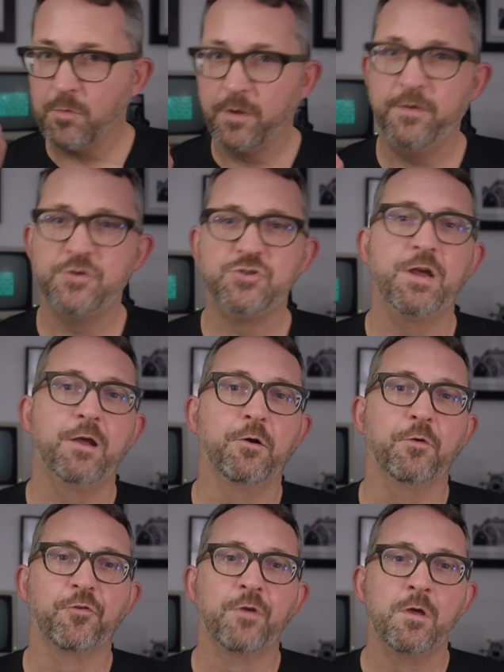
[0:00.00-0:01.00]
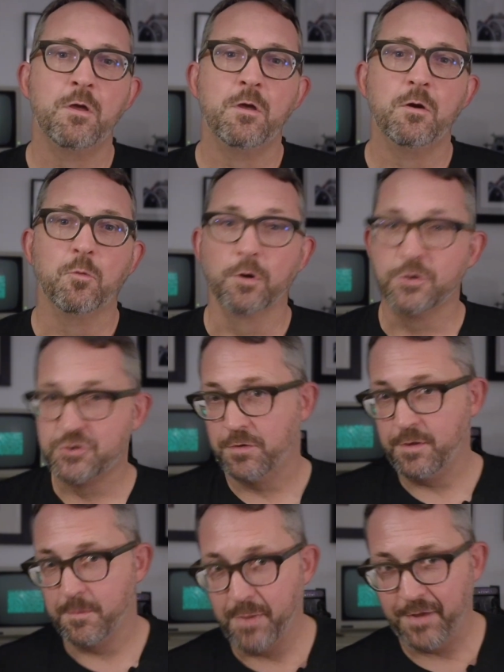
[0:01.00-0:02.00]
one of these channels, we're going to show
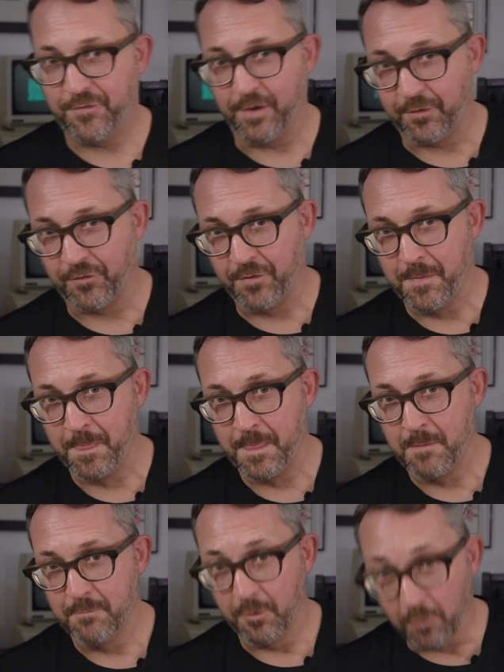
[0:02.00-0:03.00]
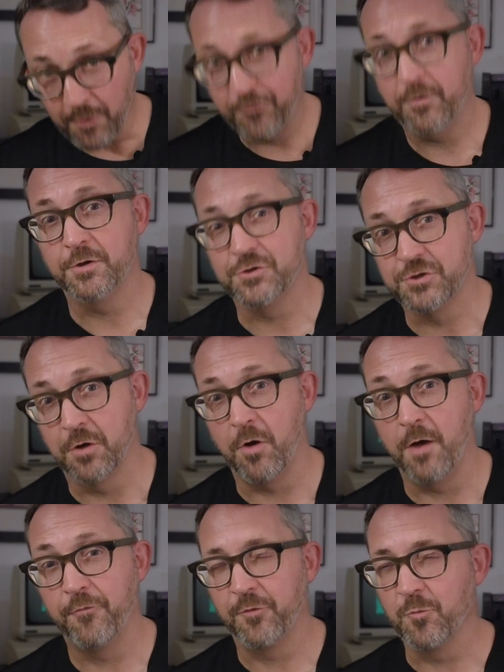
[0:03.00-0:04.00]
you the basics, but we're also going to show
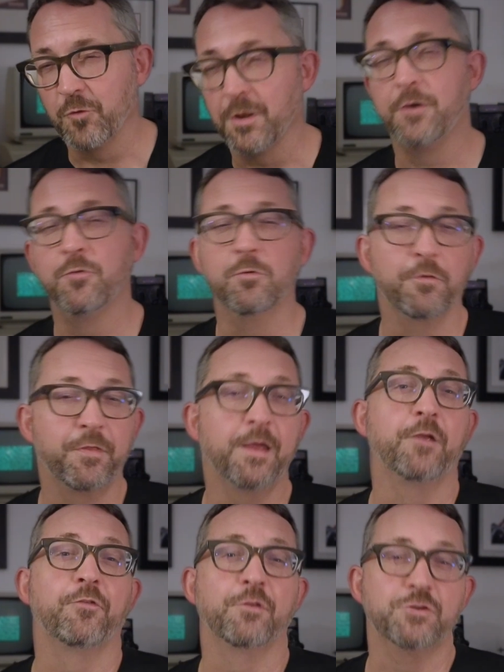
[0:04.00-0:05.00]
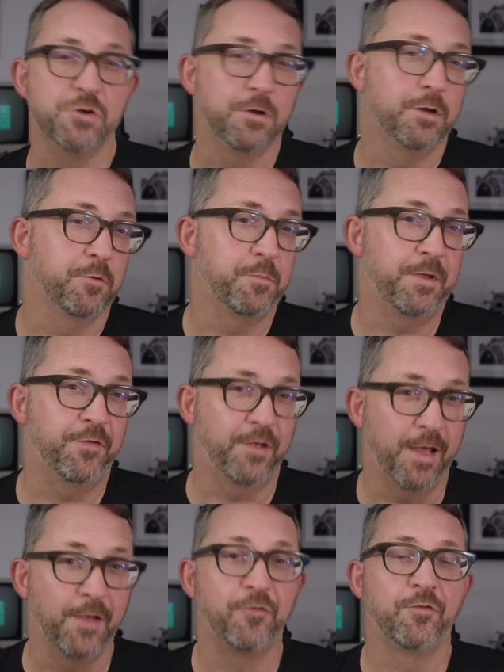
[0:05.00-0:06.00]
off some really cool things that you can do with
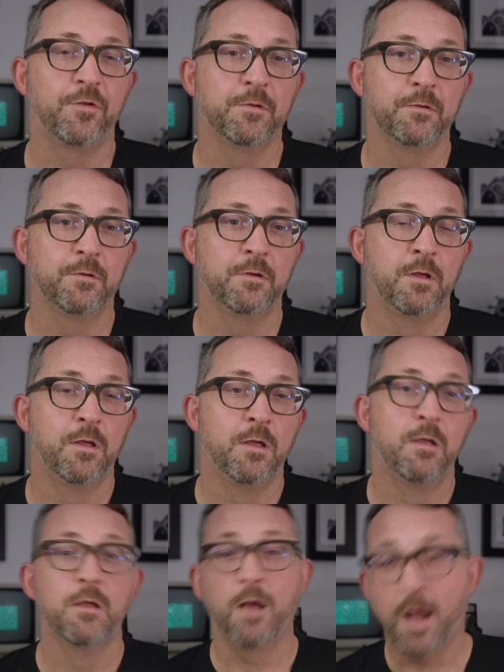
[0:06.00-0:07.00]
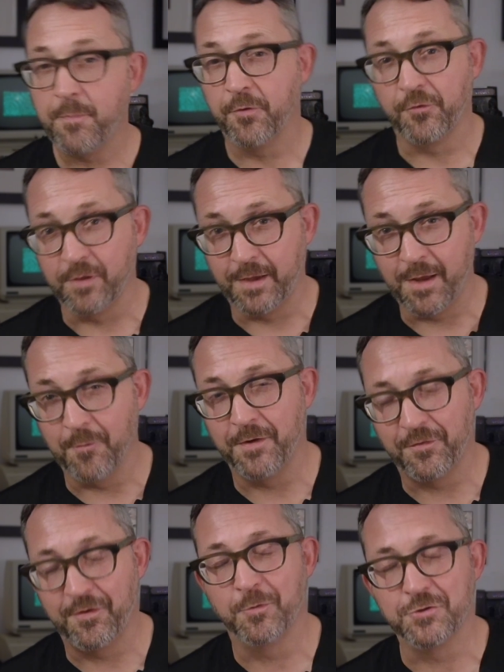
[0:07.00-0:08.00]
PCS. I personally can't
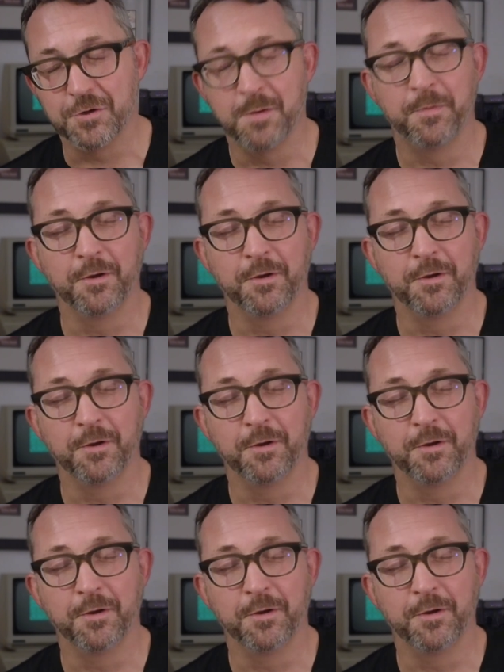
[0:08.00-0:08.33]
wait to see what you're going to